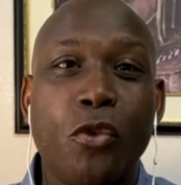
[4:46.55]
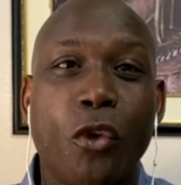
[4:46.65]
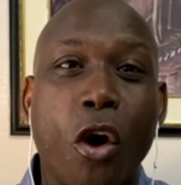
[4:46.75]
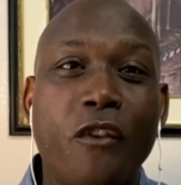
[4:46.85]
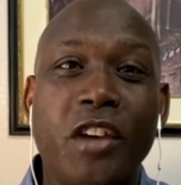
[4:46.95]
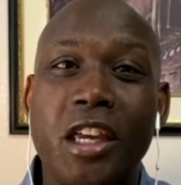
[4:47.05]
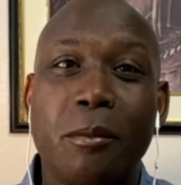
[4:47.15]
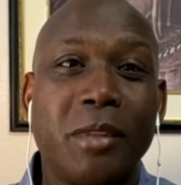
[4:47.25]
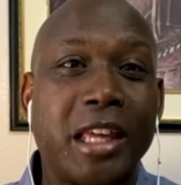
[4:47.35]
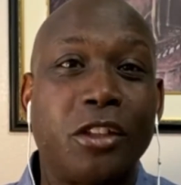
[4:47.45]
move off of
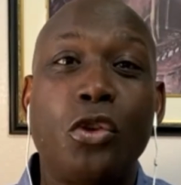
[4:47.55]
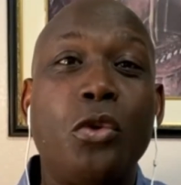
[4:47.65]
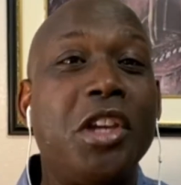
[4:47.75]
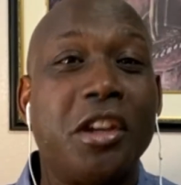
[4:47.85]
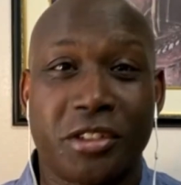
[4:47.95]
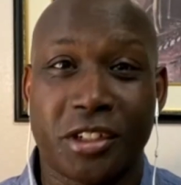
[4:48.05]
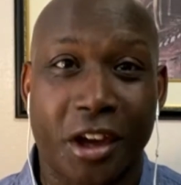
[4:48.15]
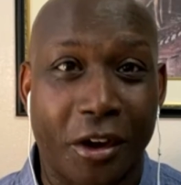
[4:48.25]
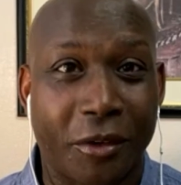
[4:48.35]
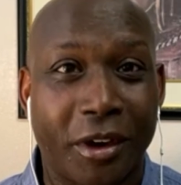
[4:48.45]
him like 2 years
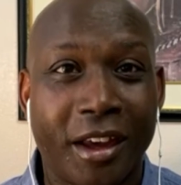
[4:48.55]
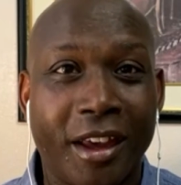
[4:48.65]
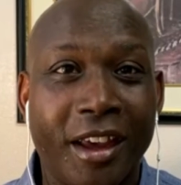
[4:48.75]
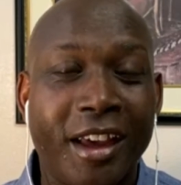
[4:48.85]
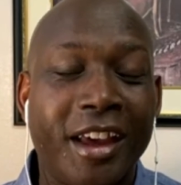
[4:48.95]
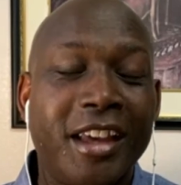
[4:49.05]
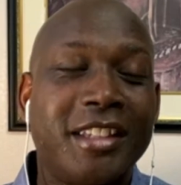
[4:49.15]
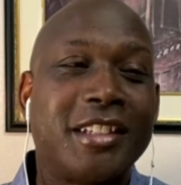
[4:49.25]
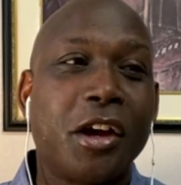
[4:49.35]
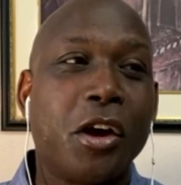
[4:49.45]
ago.
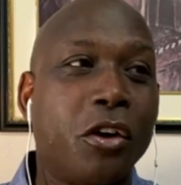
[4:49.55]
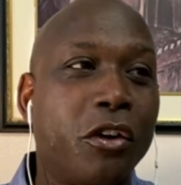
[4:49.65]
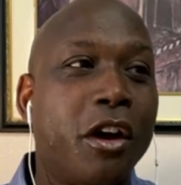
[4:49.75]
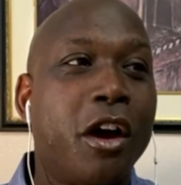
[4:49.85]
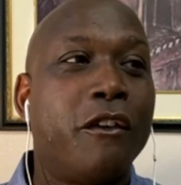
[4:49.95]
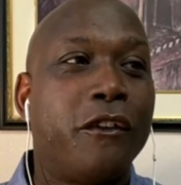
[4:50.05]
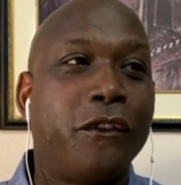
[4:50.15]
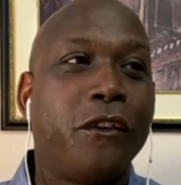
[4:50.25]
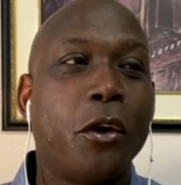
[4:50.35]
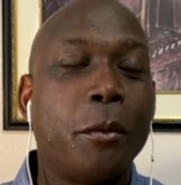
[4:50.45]
Okay. So,
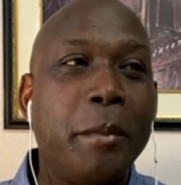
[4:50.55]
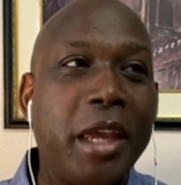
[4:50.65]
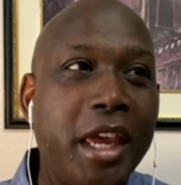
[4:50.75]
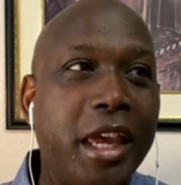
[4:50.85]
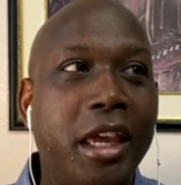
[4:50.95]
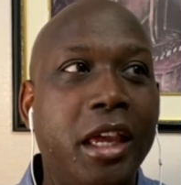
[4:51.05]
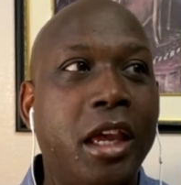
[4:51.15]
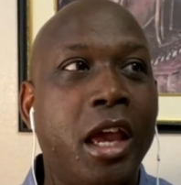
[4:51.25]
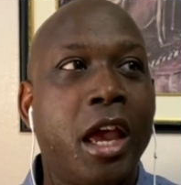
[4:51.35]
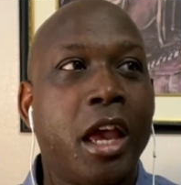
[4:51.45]
for
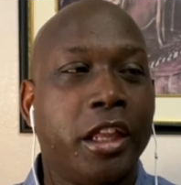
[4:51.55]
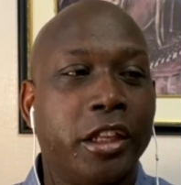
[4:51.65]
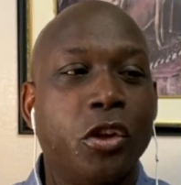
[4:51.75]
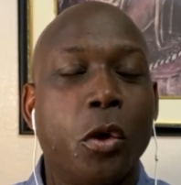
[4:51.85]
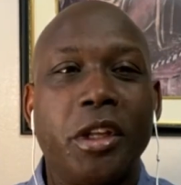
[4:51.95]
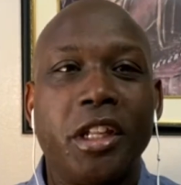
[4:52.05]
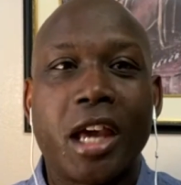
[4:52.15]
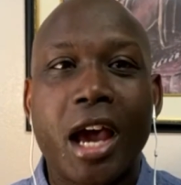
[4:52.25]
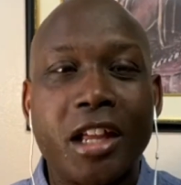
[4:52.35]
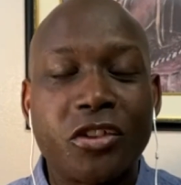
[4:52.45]
me, in knowing the
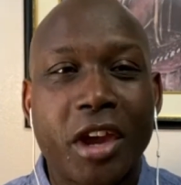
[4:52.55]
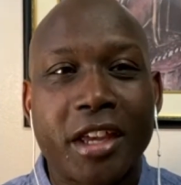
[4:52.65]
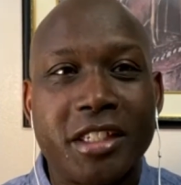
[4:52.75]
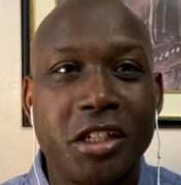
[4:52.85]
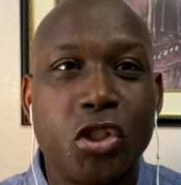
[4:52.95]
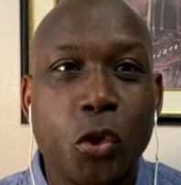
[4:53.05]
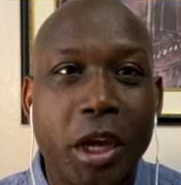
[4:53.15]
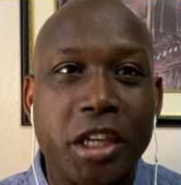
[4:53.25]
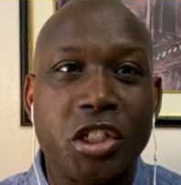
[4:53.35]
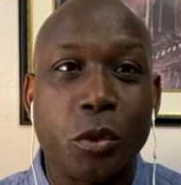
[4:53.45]
contract
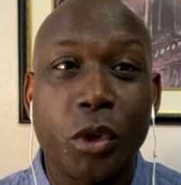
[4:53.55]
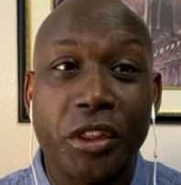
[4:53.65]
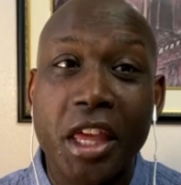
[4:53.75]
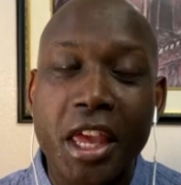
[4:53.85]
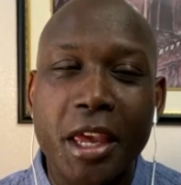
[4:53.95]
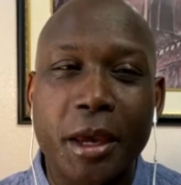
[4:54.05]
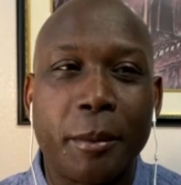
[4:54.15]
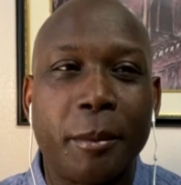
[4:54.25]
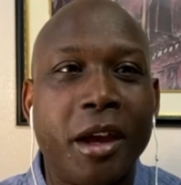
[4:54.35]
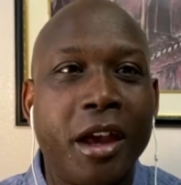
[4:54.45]
situation with
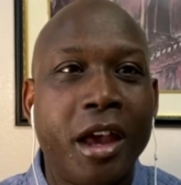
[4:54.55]
him,